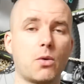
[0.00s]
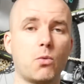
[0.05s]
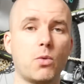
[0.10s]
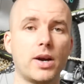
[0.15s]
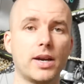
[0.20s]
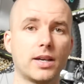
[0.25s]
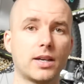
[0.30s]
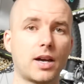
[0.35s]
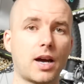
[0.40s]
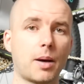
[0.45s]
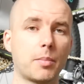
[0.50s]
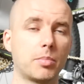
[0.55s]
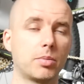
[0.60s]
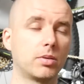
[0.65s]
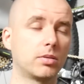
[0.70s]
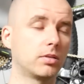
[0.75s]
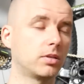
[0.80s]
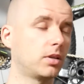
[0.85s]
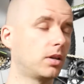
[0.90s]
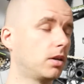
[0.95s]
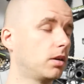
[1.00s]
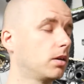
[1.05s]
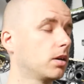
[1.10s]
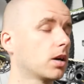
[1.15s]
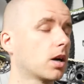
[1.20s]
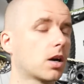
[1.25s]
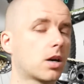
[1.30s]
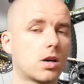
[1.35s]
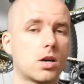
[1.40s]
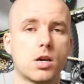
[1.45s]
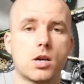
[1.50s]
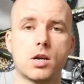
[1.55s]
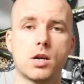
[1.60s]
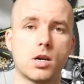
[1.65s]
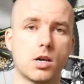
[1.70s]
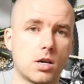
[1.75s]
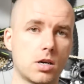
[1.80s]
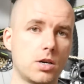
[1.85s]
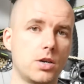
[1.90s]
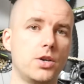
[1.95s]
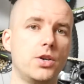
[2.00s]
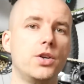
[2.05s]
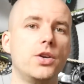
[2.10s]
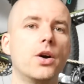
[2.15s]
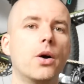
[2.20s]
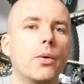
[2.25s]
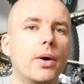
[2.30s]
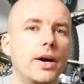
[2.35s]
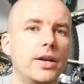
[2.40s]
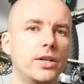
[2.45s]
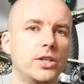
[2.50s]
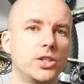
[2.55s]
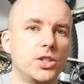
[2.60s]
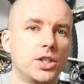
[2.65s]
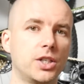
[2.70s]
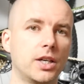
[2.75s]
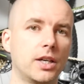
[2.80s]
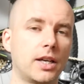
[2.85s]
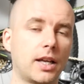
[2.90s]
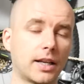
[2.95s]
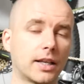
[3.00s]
wake up, no energy.